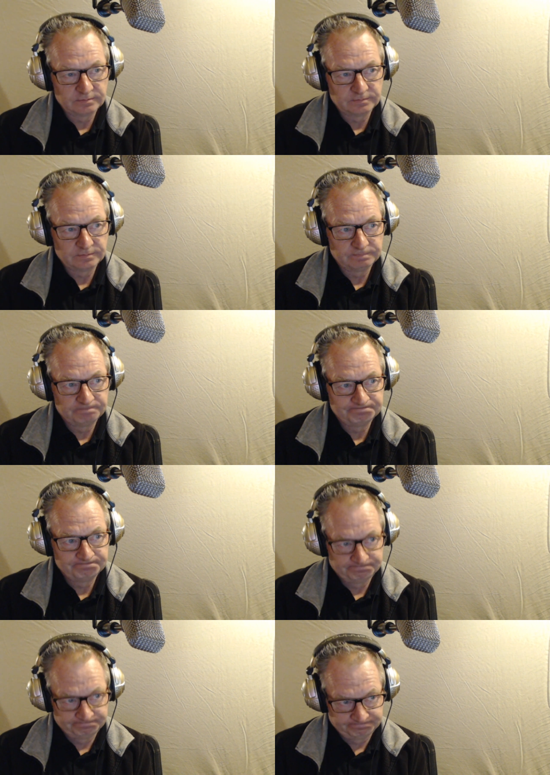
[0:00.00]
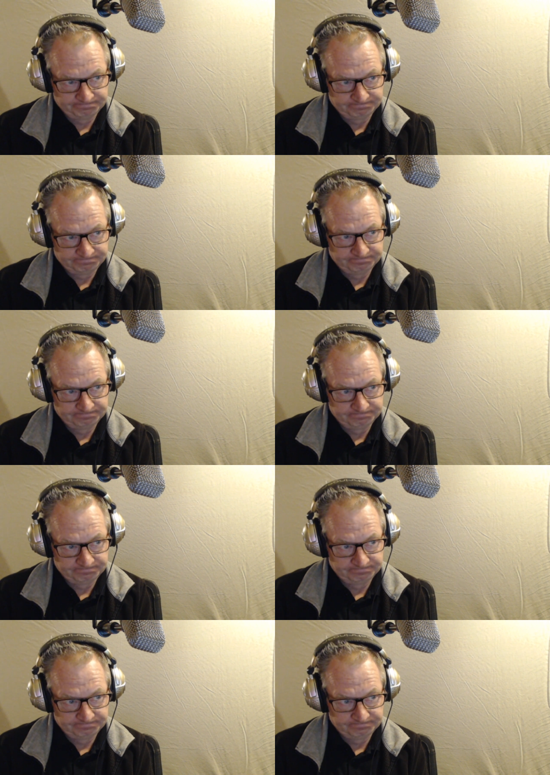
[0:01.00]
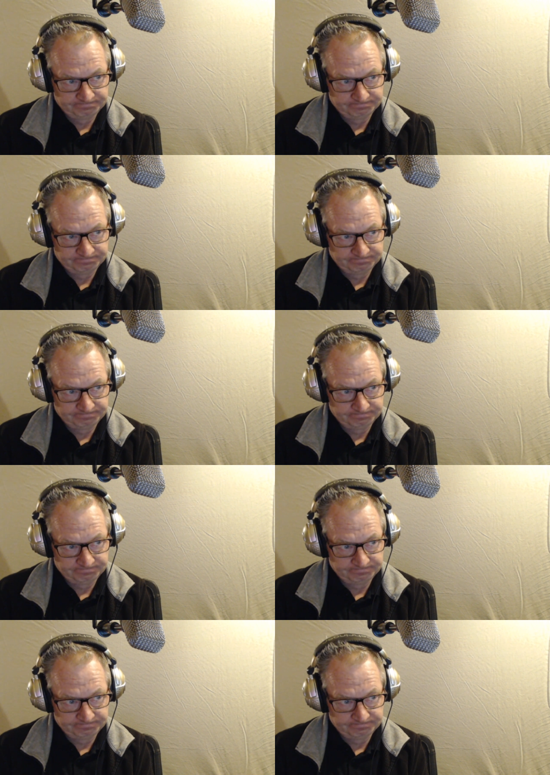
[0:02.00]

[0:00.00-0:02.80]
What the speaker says: (silence)